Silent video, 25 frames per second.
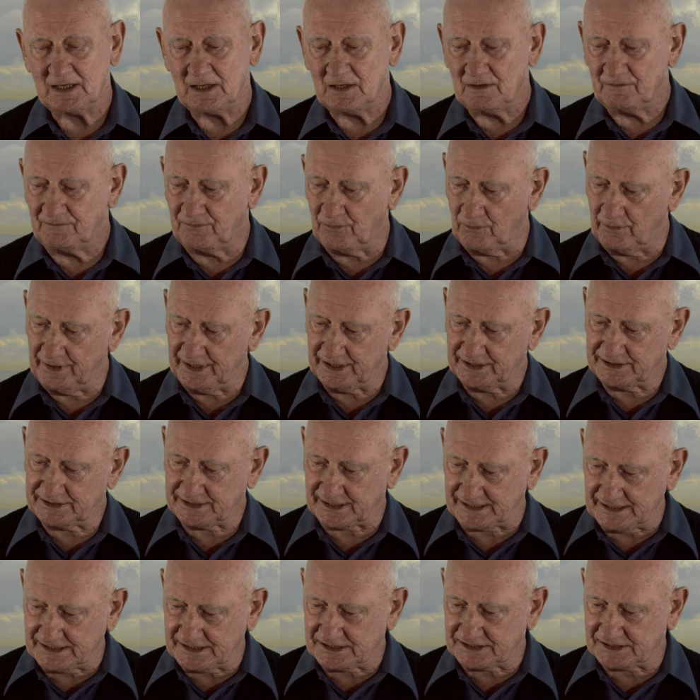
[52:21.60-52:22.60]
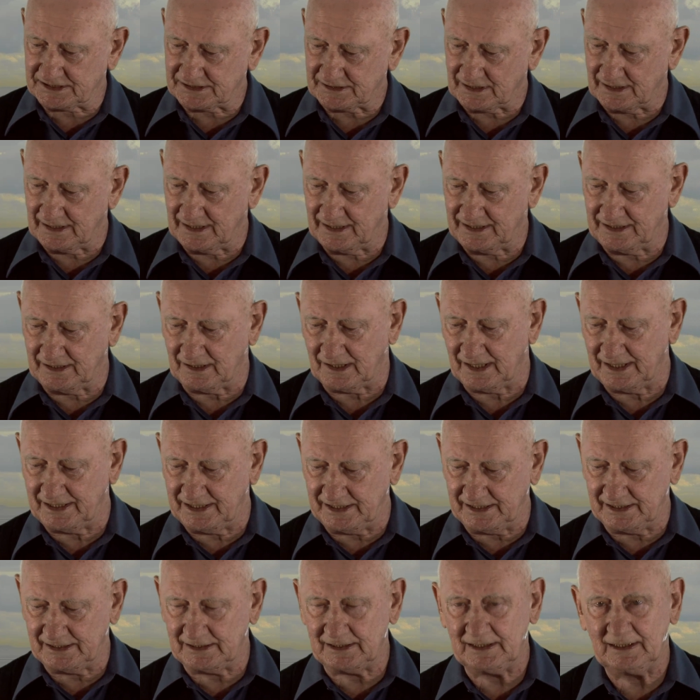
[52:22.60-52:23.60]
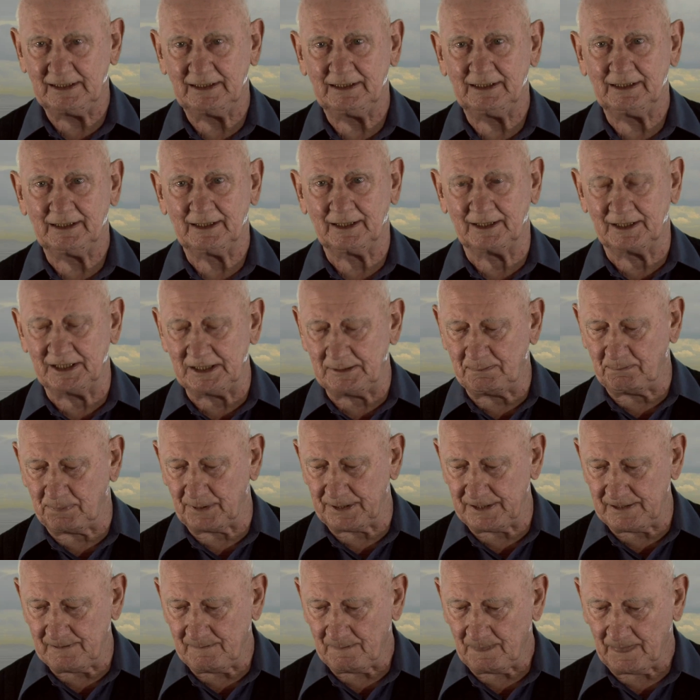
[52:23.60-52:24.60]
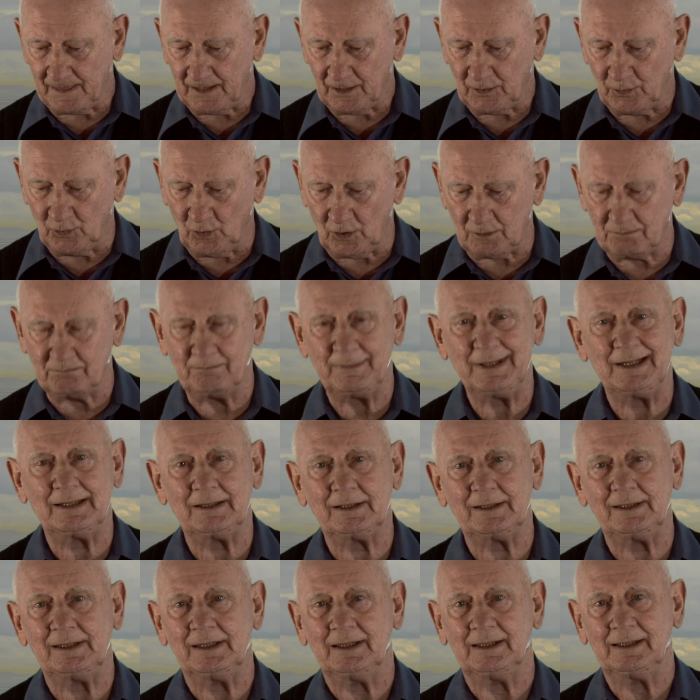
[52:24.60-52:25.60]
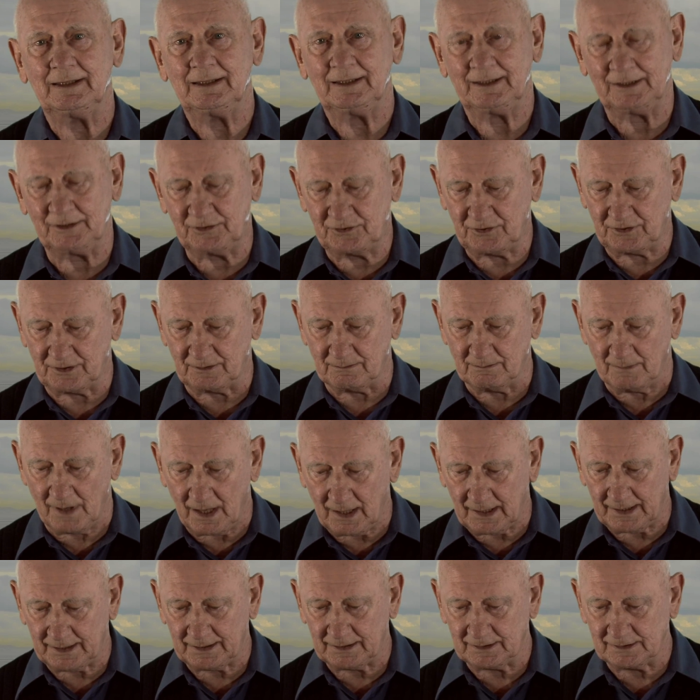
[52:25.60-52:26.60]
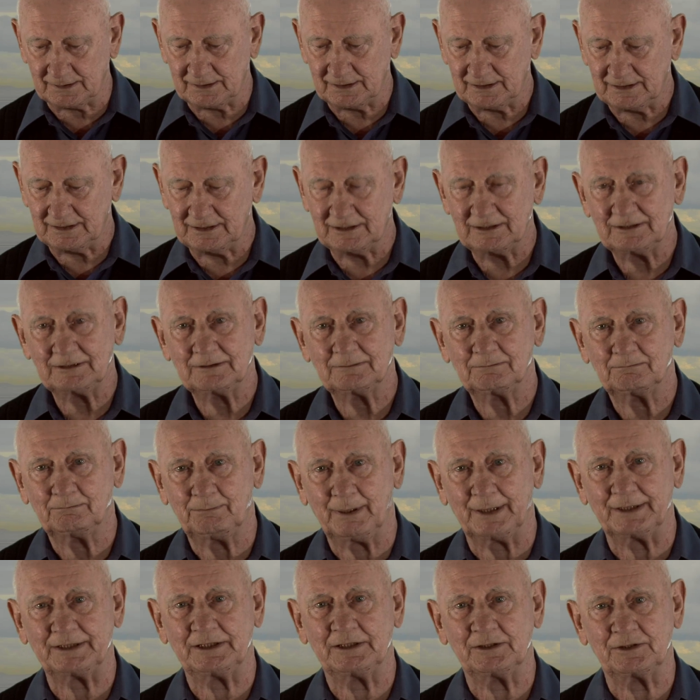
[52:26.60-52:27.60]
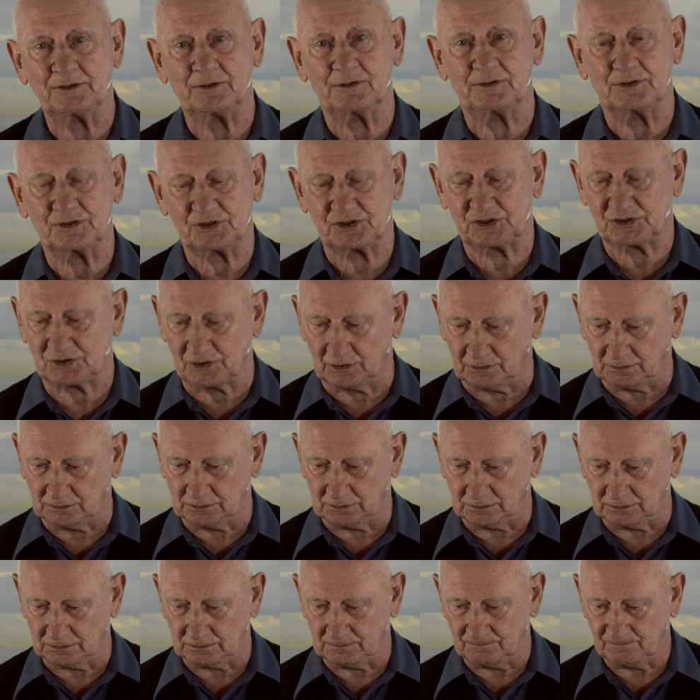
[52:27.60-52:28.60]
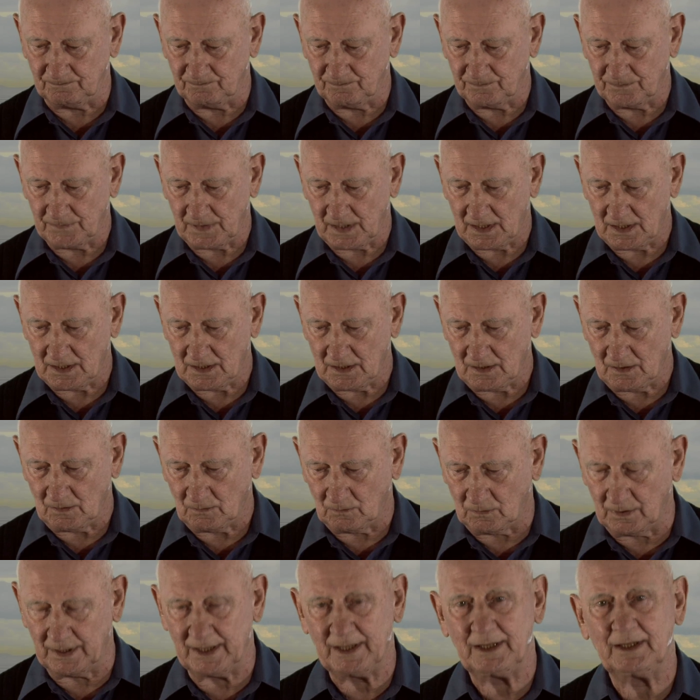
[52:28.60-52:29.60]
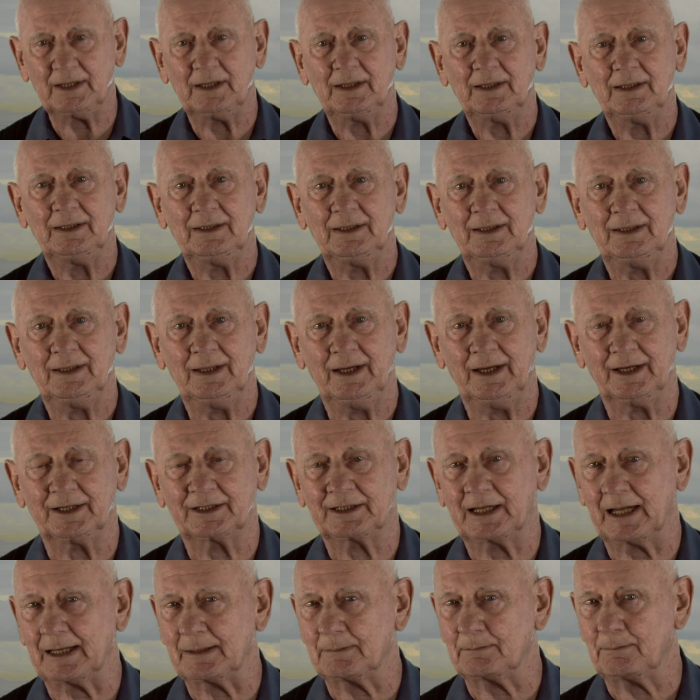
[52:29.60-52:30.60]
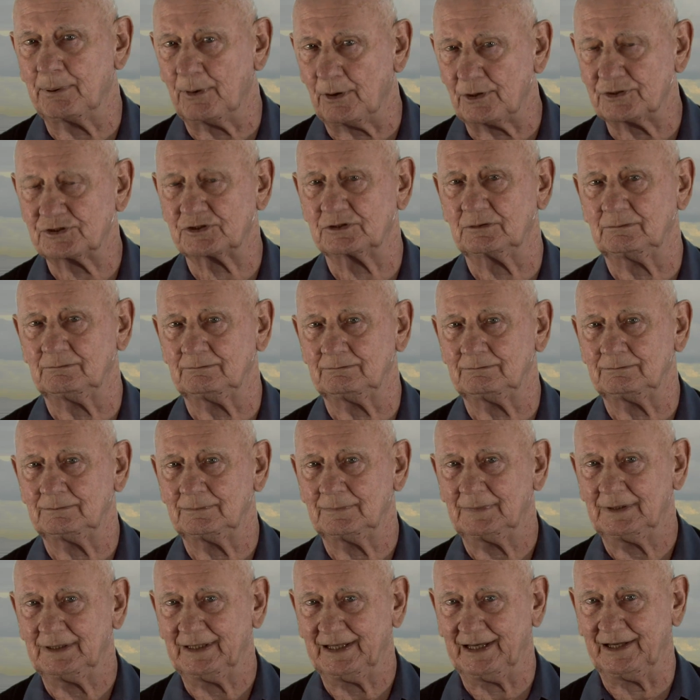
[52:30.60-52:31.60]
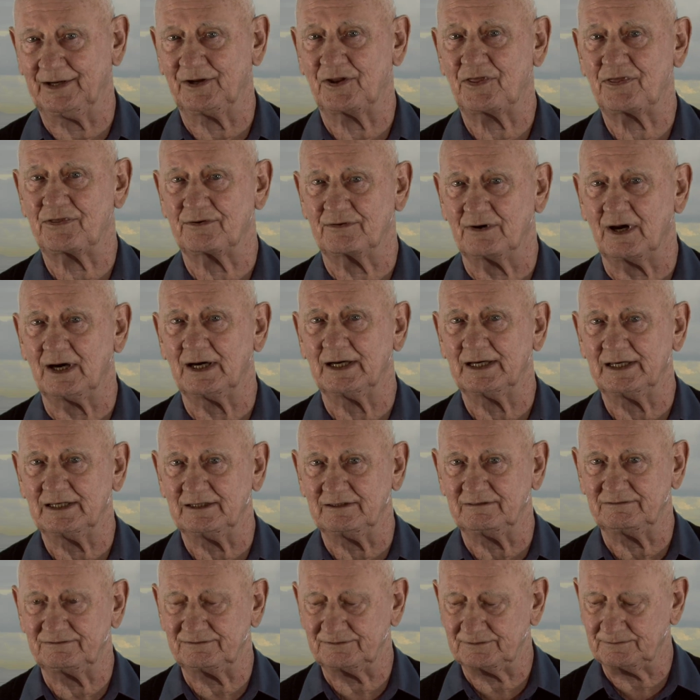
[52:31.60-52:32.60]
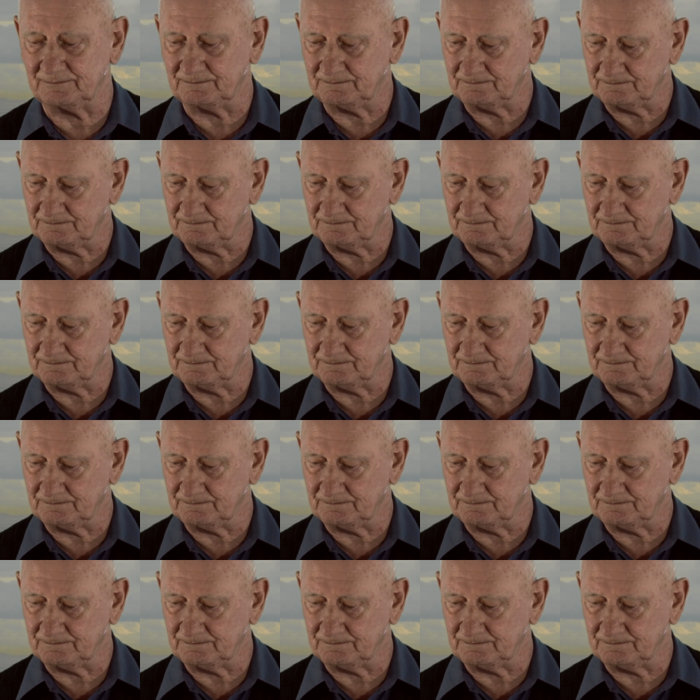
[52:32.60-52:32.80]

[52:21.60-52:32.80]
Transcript: for it takes the idea deeply not merely into the mind, but into the soul, where it can blossom and thrive.